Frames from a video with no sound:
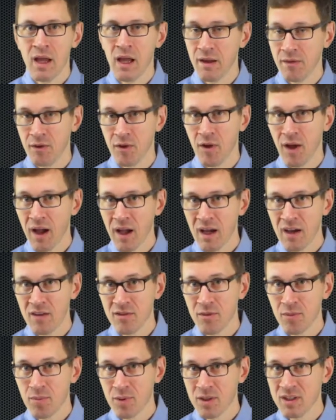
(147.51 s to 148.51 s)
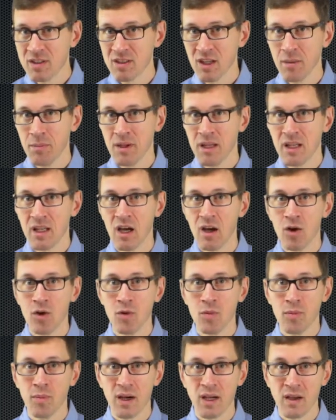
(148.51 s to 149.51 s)
If you have, please let me
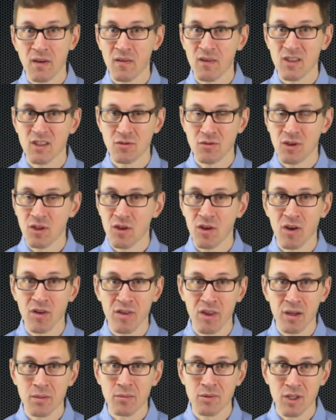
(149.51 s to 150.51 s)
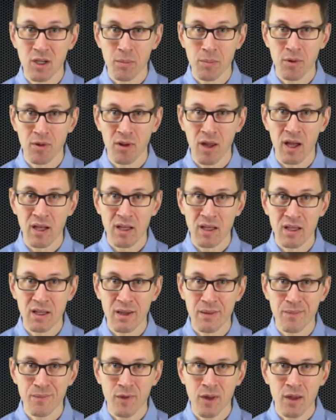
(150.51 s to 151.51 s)
know by giving this video a thumbs up or liking
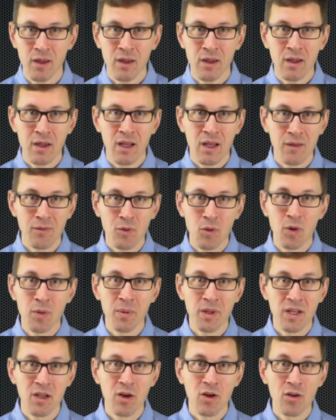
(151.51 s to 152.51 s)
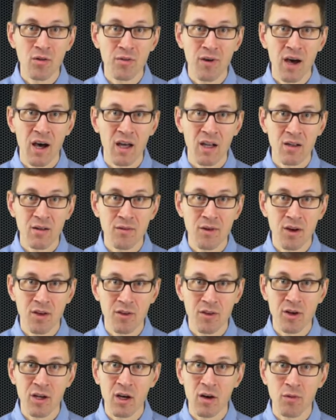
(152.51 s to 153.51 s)
it. If you want to be notified of
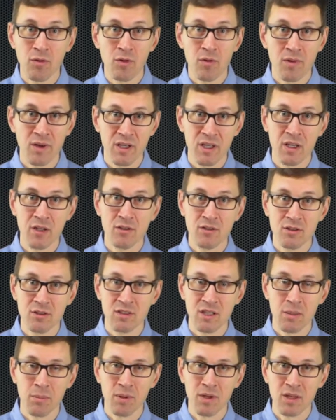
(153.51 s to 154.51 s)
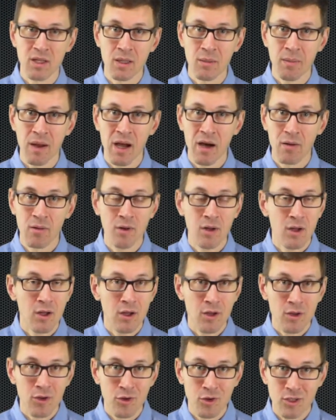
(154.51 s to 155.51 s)
other helpful videos as I put them out,
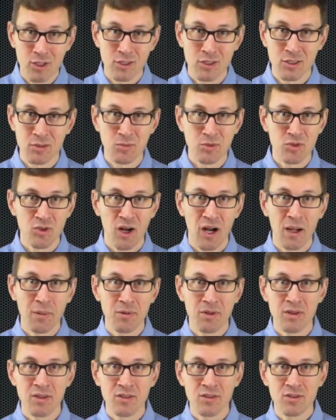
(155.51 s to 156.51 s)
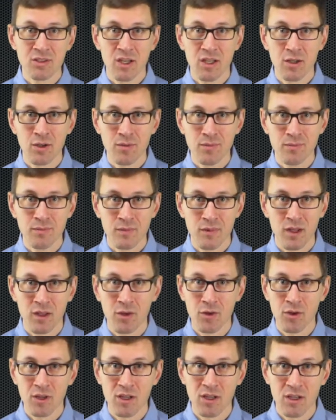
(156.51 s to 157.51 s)
you can subscribe to this channel
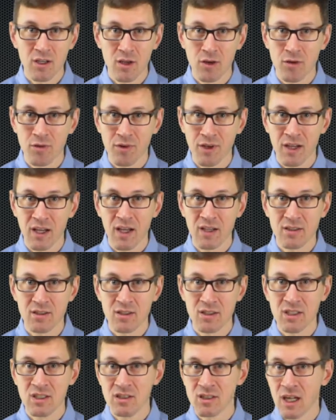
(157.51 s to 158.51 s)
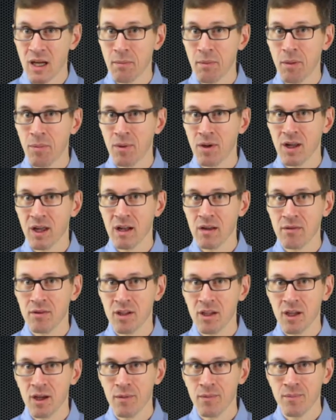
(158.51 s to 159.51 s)
and you'll get a notification each time I put out a
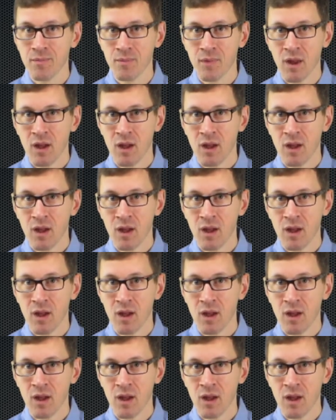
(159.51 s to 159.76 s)
video.